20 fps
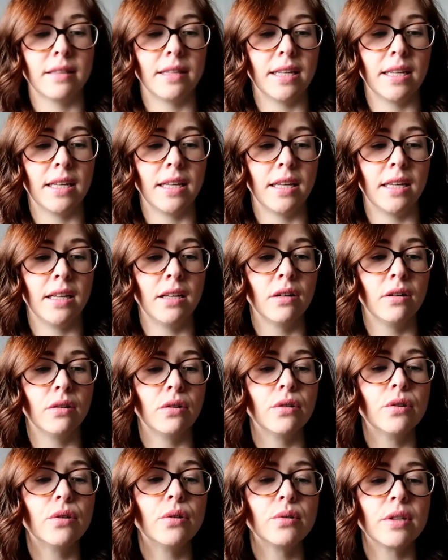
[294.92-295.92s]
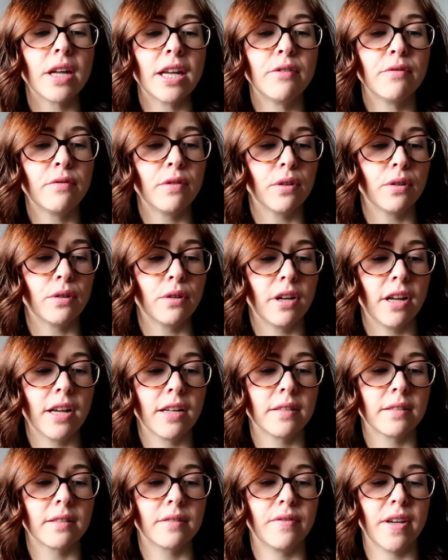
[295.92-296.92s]
the All Day
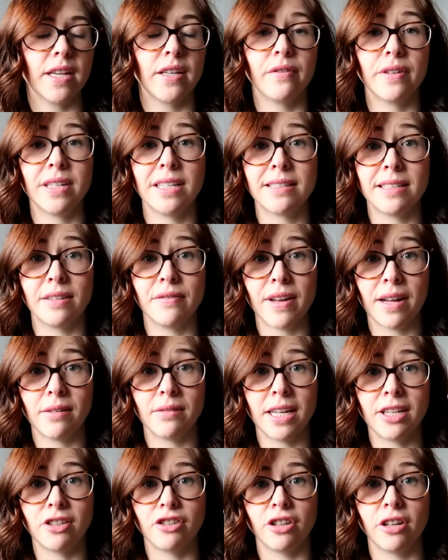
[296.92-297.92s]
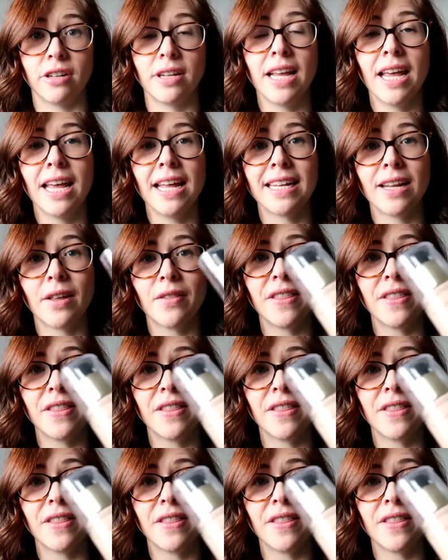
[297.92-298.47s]
Flawless Face Affinity Foundation. Now